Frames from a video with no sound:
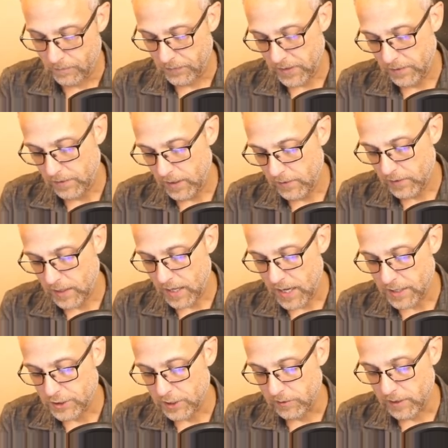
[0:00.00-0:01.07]
If I have a
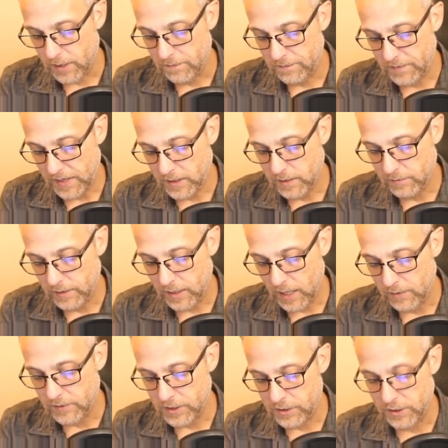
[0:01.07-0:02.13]
cache here, effectively,
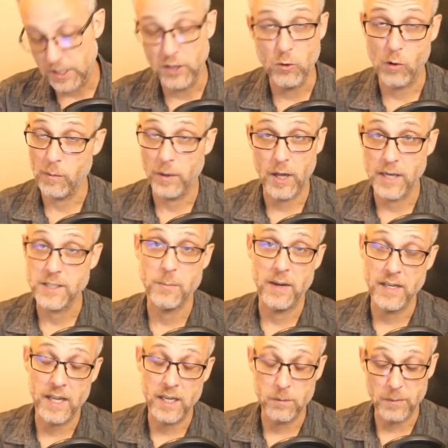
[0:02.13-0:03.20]
I've just denormalized
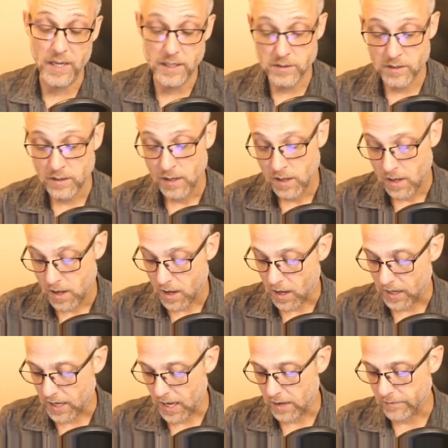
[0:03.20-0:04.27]
my database.
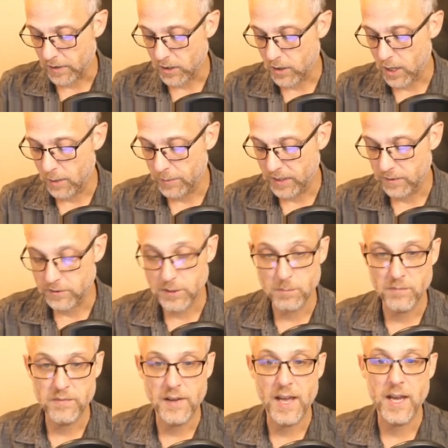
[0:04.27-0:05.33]
I have a copy of
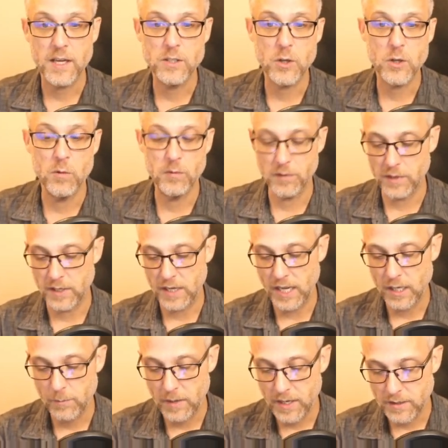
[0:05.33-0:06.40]
some facts over in the
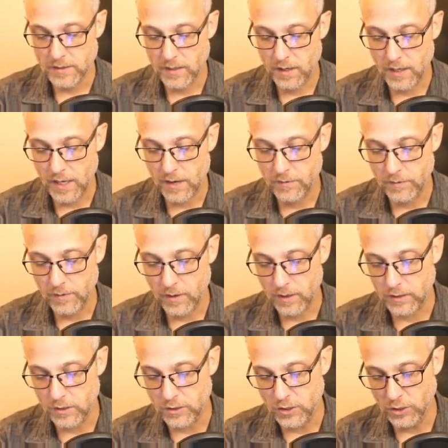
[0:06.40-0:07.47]
database. I have a
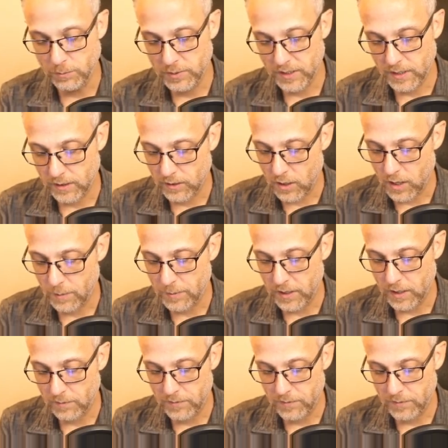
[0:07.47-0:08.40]
duplicate copy of